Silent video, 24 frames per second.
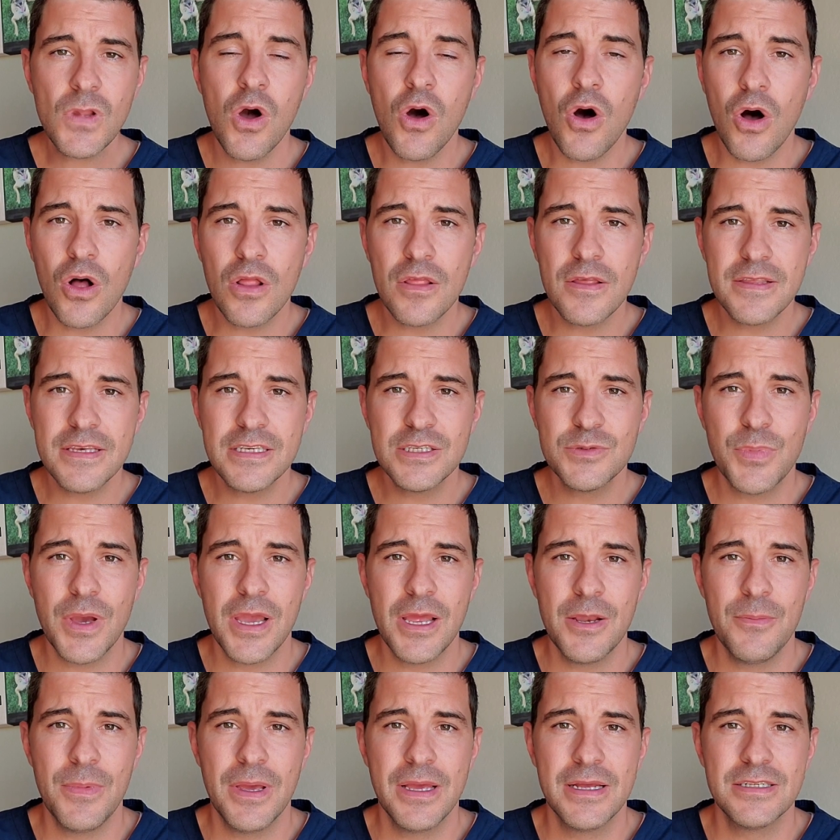All of these
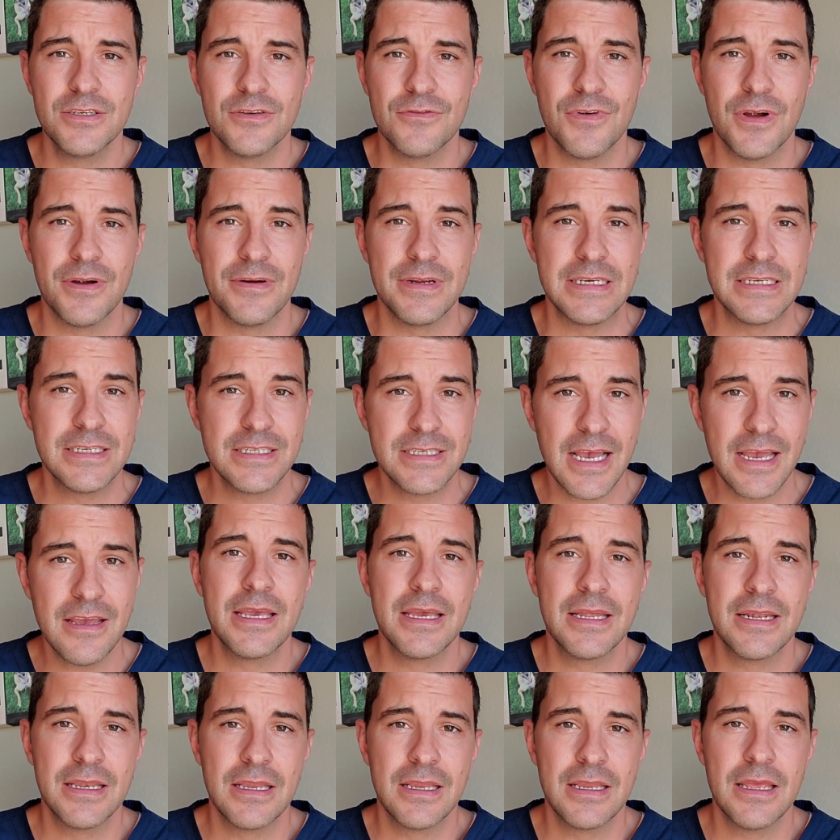pain meds are very safe
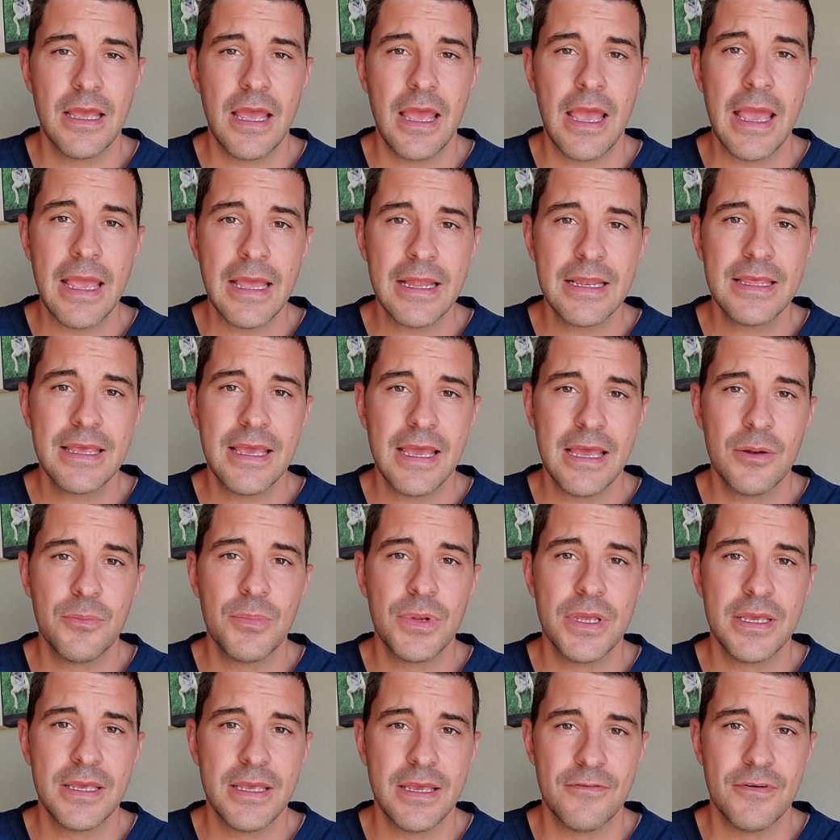and can
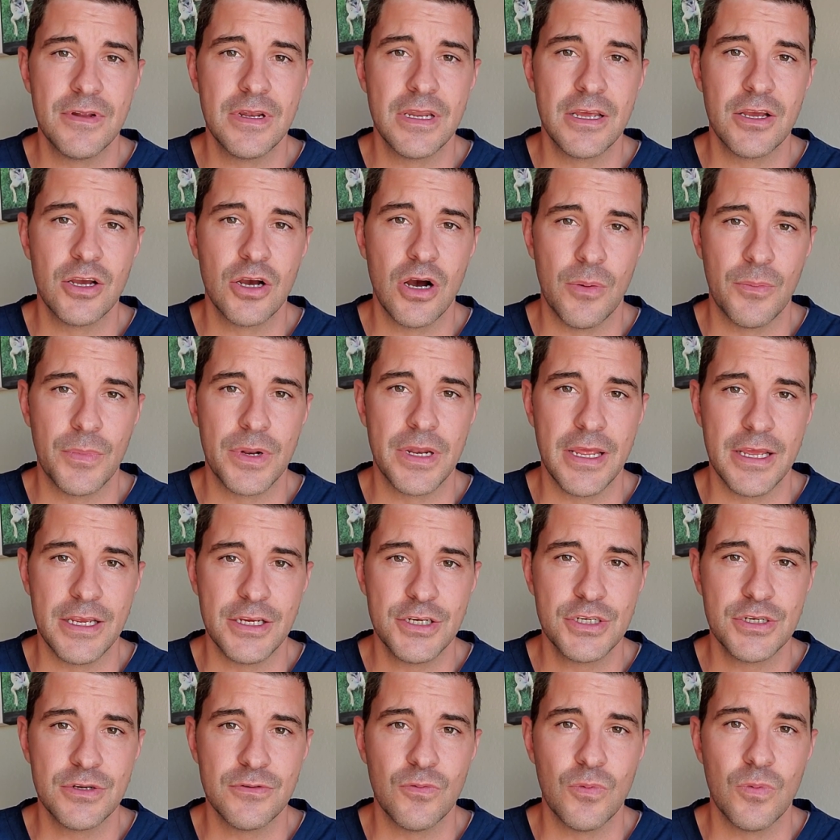be given in
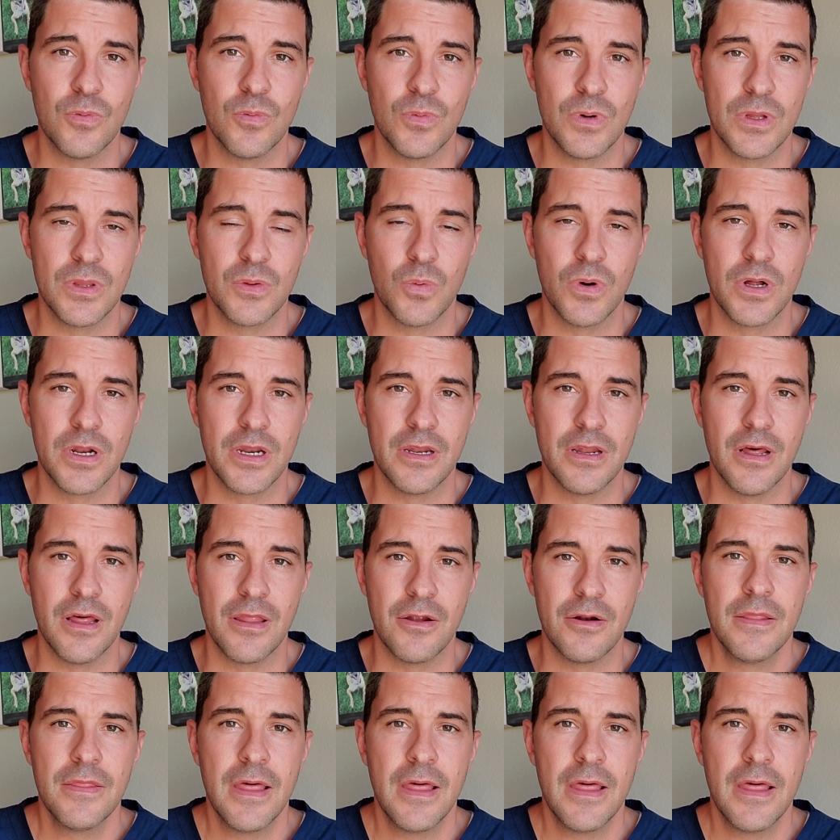combination with one another.